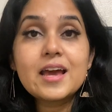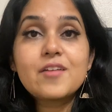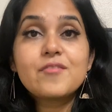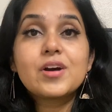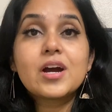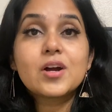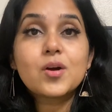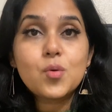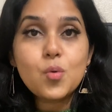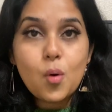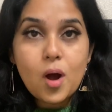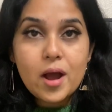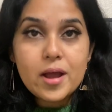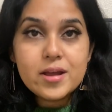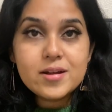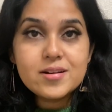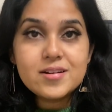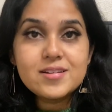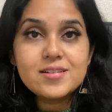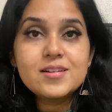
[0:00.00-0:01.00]
I've
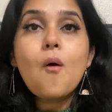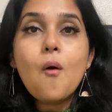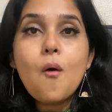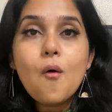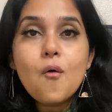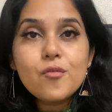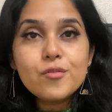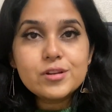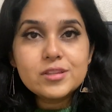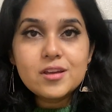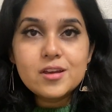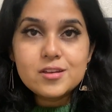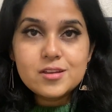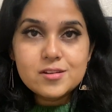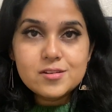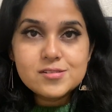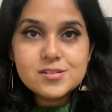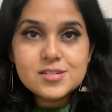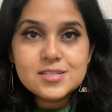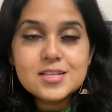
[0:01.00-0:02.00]
acquired over the
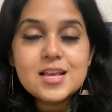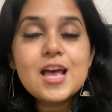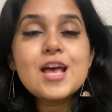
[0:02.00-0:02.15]
years.